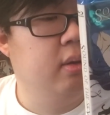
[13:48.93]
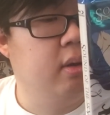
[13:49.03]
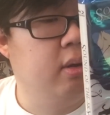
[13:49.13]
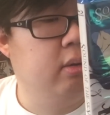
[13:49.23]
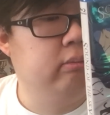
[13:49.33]

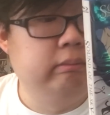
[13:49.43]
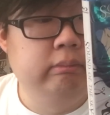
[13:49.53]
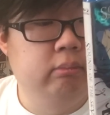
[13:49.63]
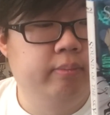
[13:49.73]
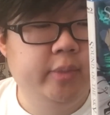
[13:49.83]
Um,
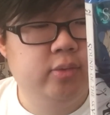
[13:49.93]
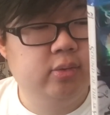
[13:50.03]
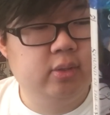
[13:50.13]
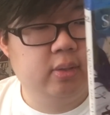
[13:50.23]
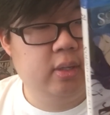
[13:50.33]
hmm,
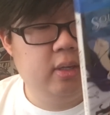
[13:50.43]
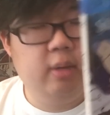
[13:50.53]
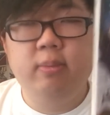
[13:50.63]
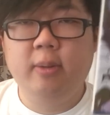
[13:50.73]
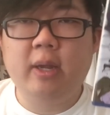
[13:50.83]
interesting.
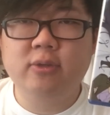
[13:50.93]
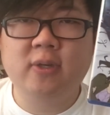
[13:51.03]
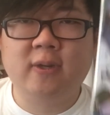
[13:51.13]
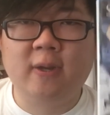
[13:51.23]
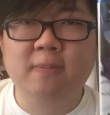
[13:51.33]
I'll probably I'll
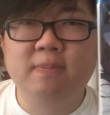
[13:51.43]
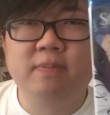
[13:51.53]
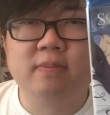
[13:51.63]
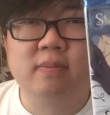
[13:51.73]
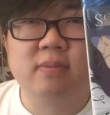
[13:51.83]
check it out.
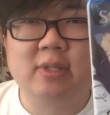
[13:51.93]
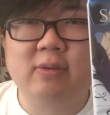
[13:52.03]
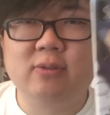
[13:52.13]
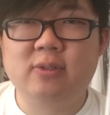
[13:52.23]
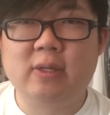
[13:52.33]

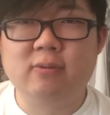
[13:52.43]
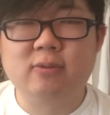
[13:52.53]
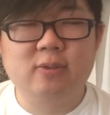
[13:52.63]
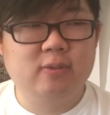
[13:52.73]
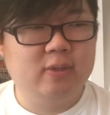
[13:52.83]
Sounds
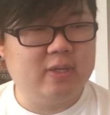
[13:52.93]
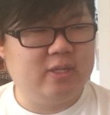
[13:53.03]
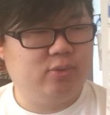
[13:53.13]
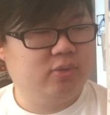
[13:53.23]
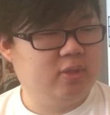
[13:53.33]
sounds
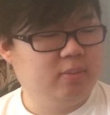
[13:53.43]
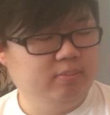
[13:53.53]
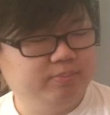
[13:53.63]
interesting.